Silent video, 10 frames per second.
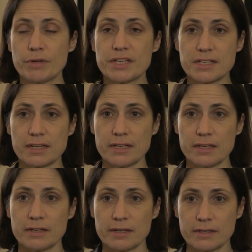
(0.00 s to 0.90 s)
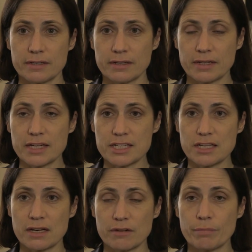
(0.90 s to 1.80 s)
basically against the
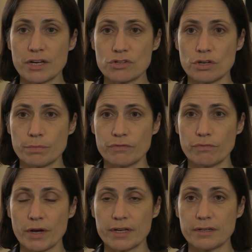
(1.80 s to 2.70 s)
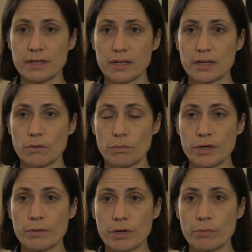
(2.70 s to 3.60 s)
kind of backdrop of when
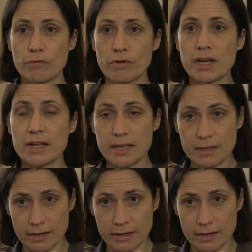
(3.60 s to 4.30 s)
we were really